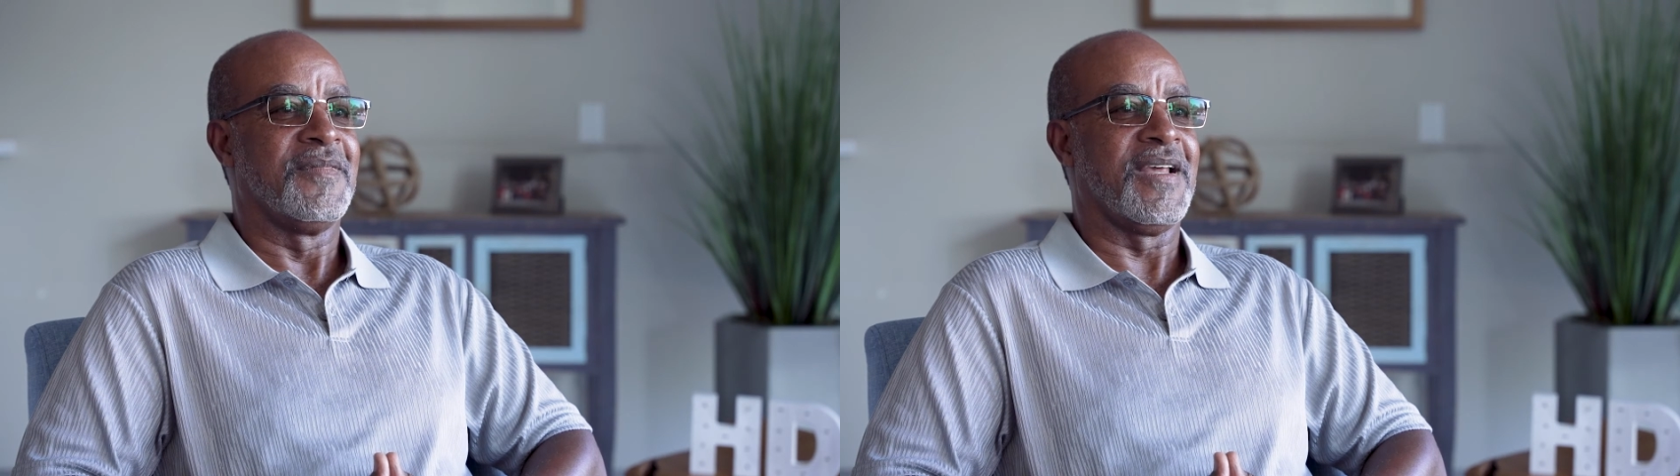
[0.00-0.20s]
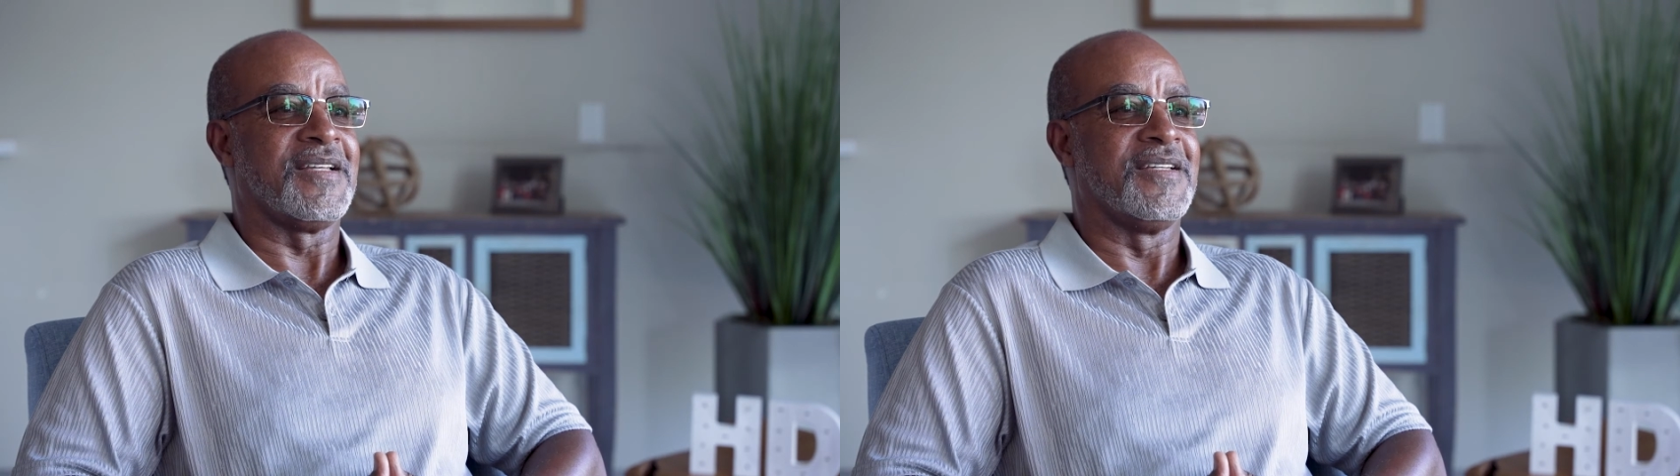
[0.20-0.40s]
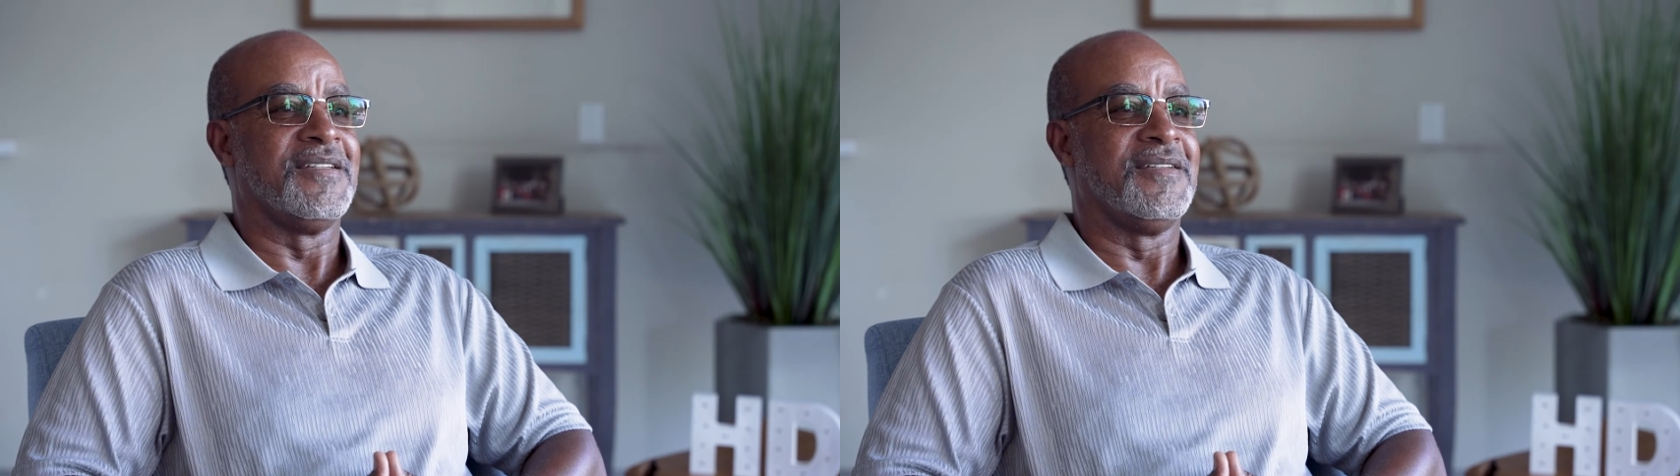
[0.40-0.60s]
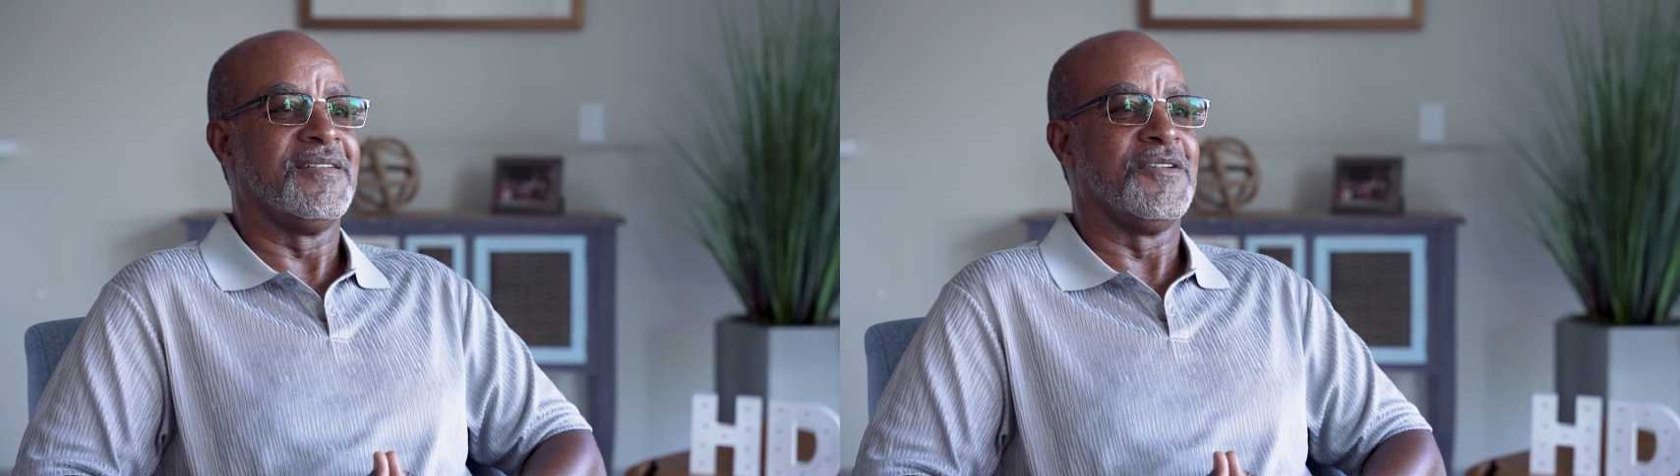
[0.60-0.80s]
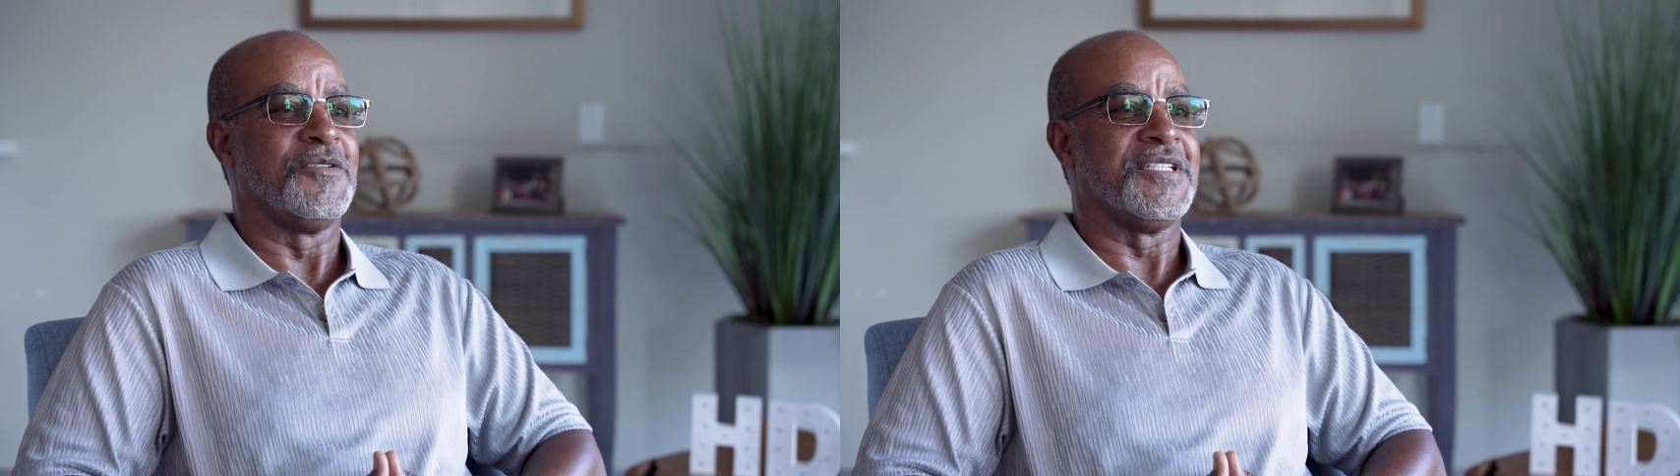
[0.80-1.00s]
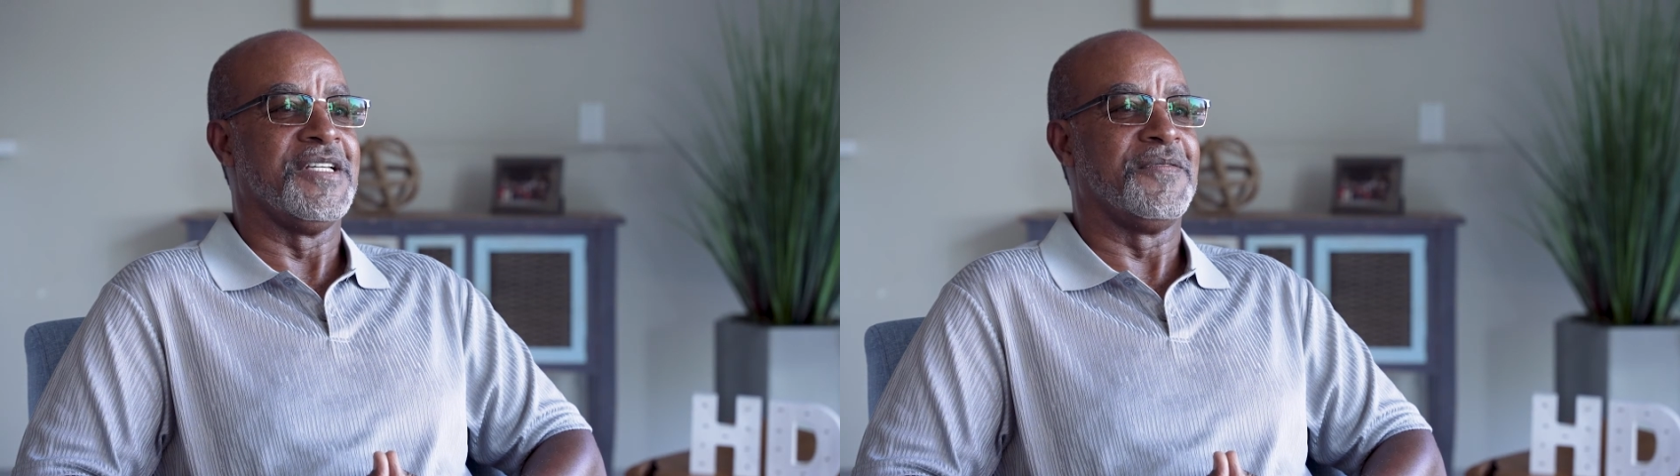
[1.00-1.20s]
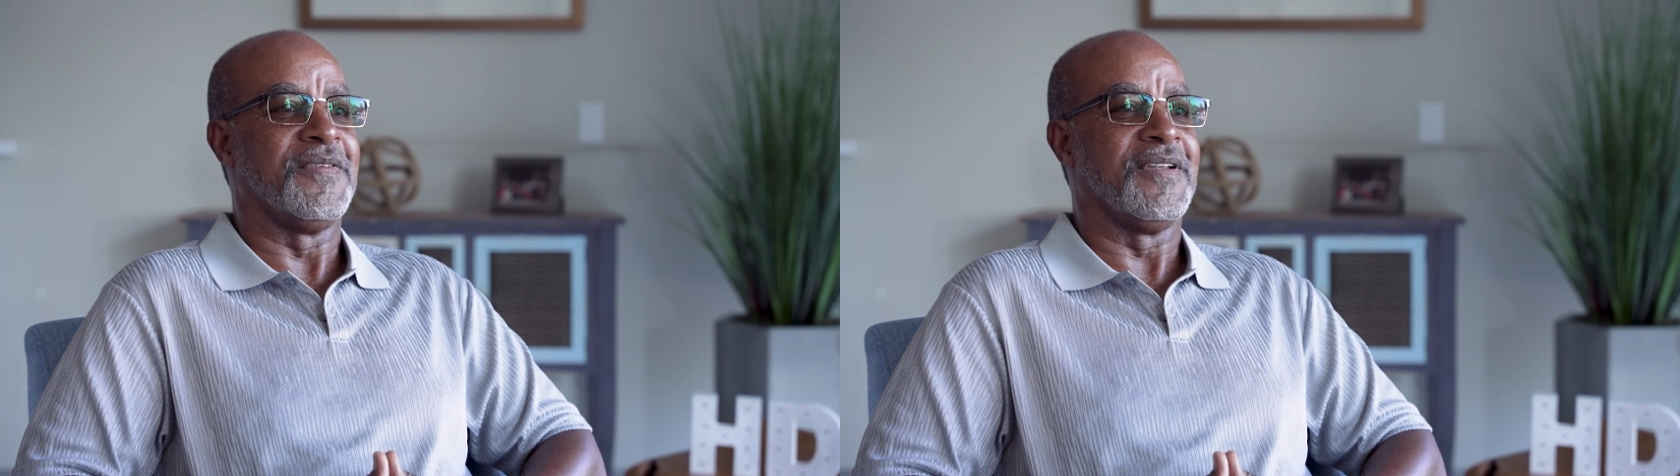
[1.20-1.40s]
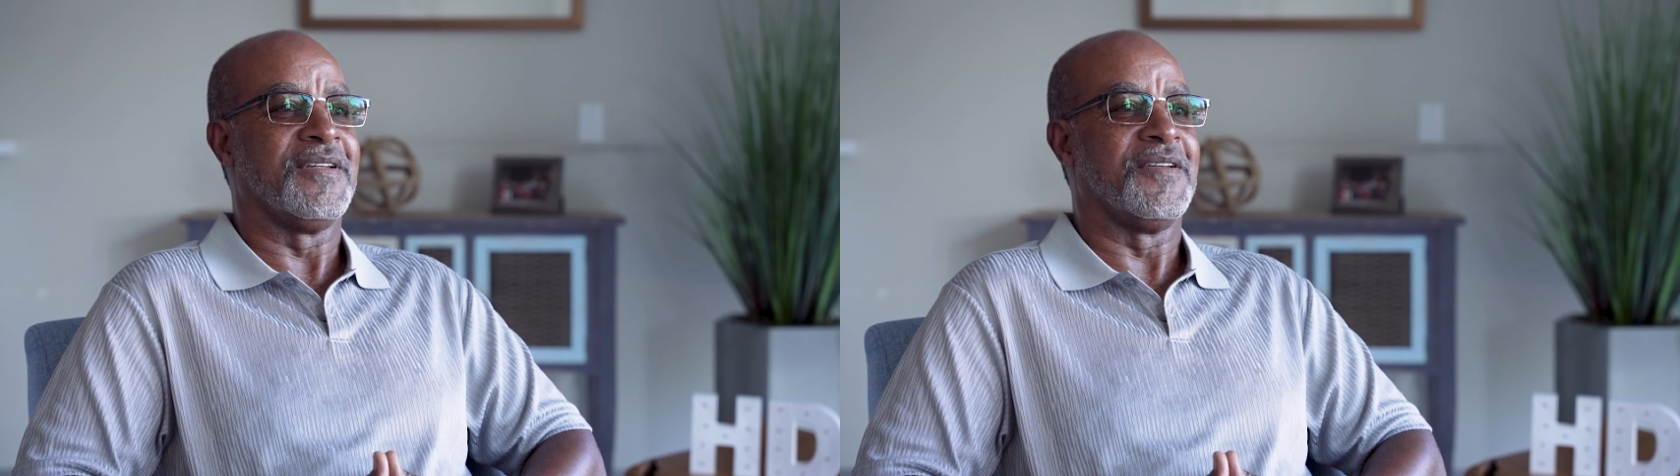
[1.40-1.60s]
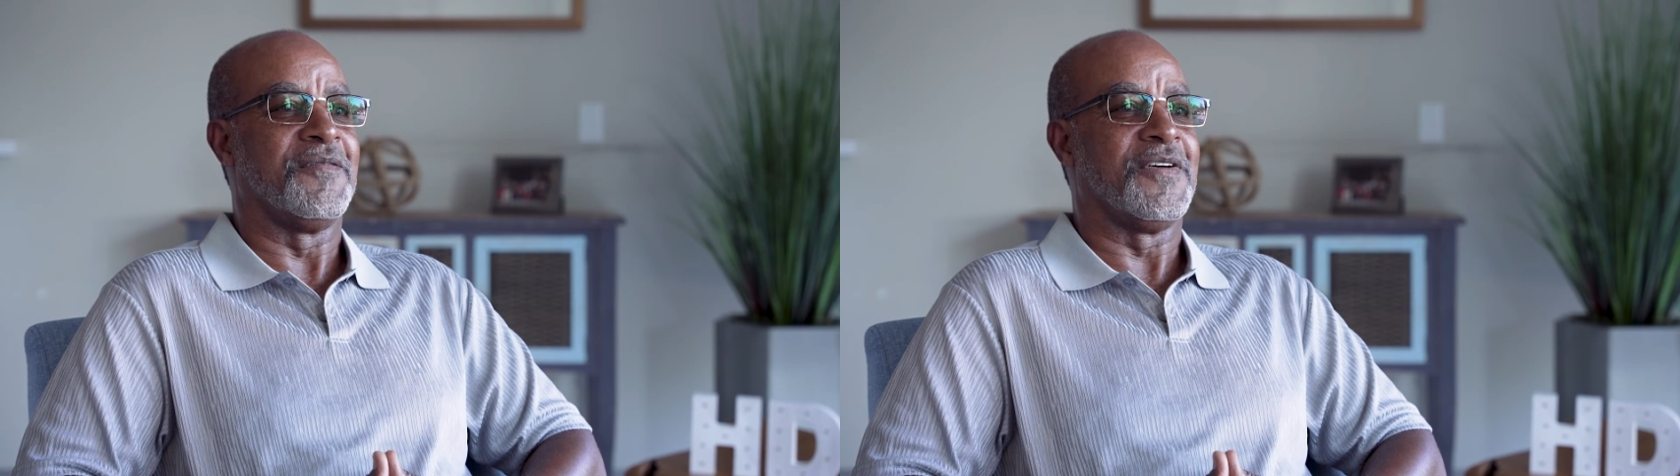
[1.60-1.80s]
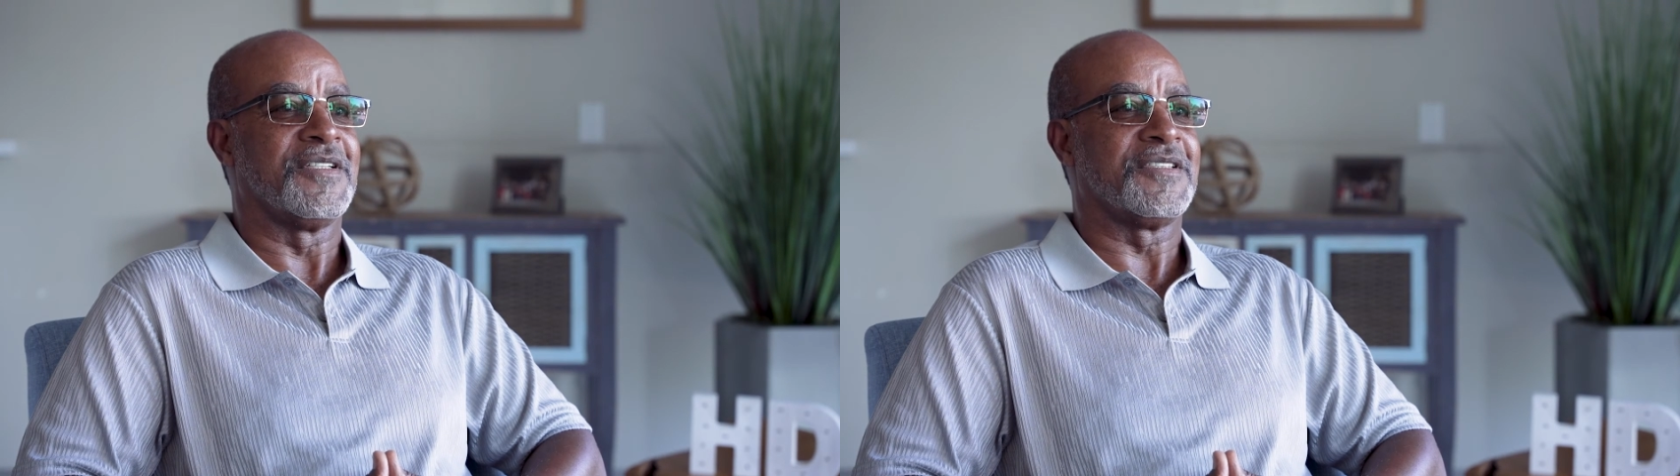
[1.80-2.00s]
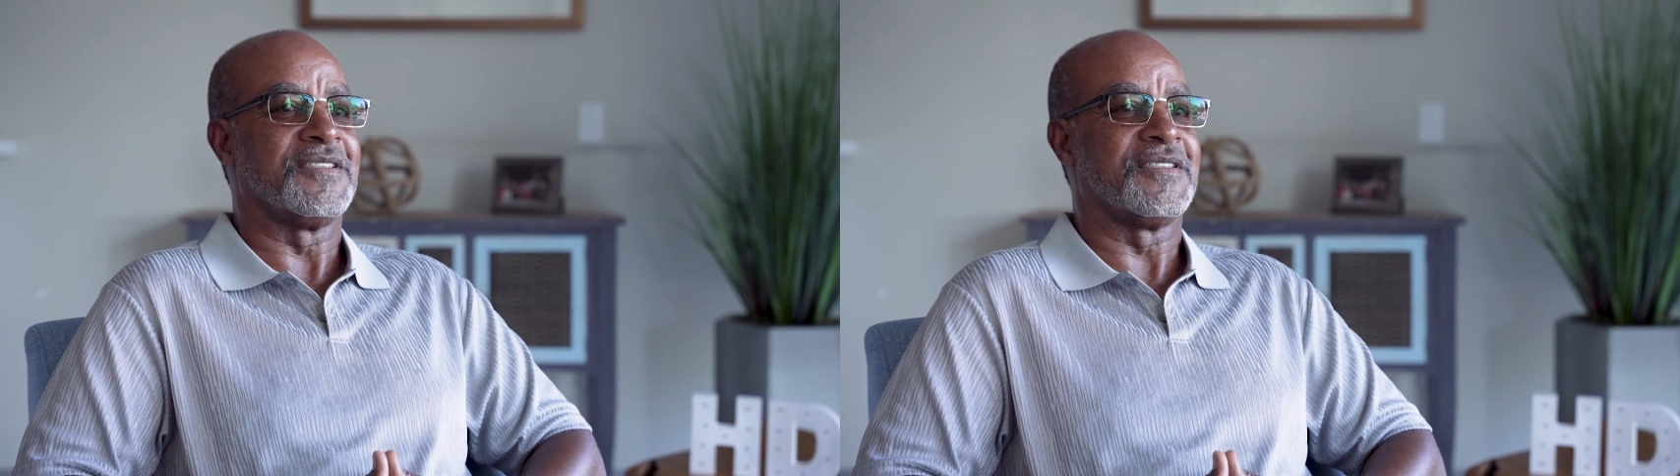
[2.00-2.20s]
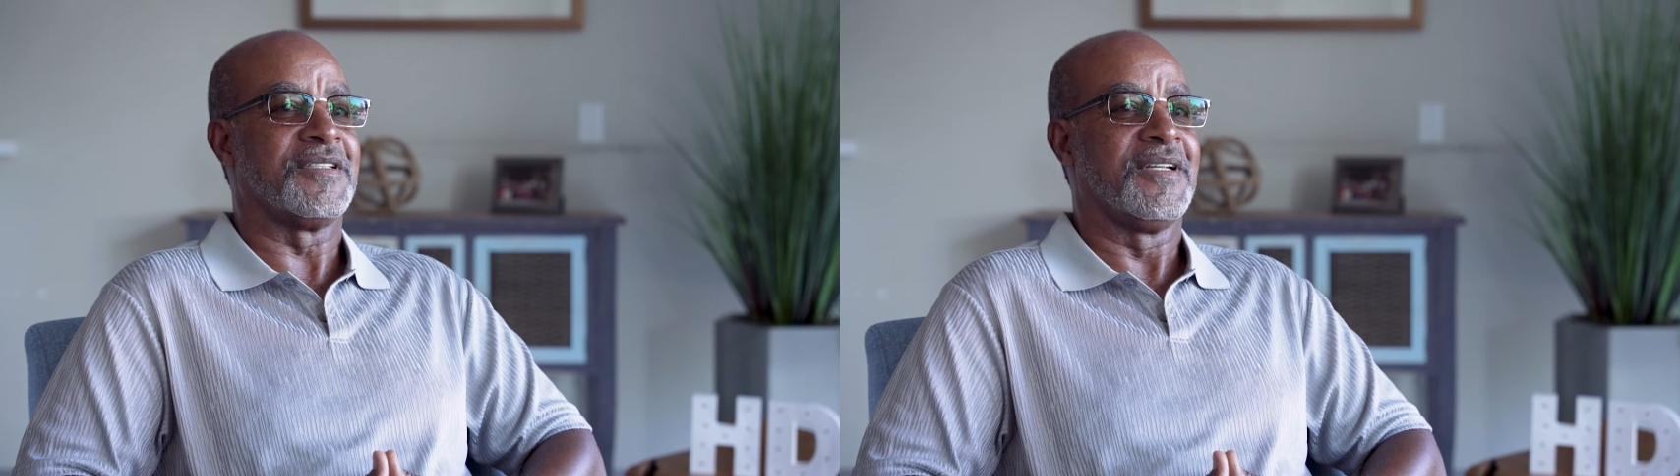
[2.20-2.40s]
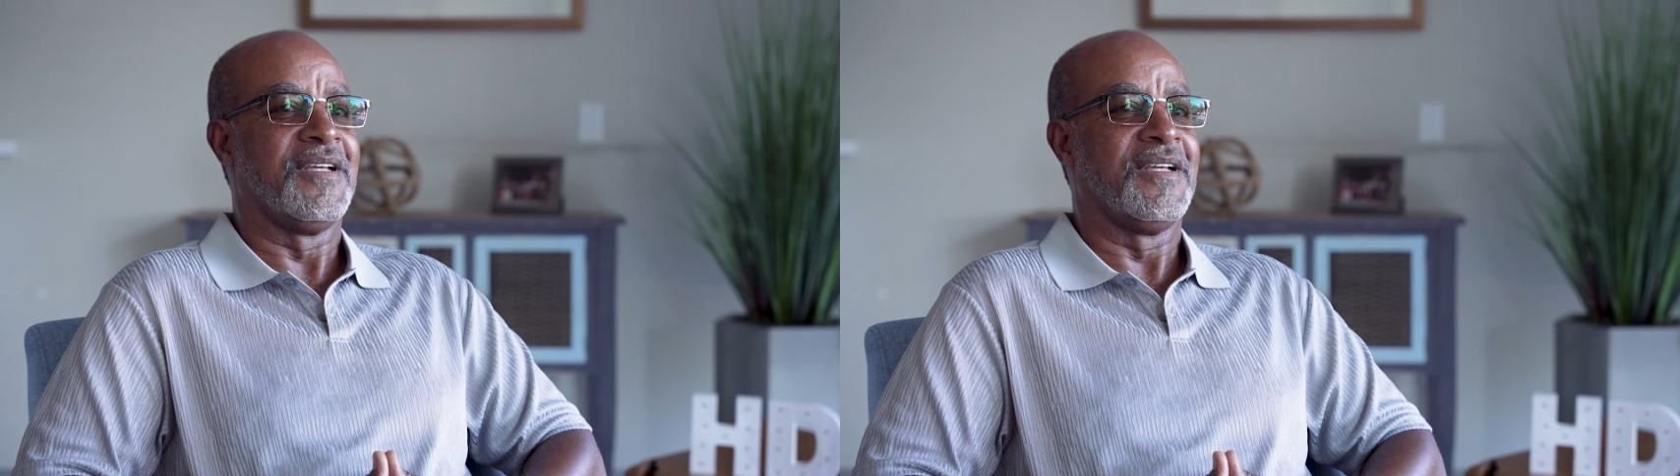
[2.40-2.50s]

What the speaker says: got the new teeth and the functions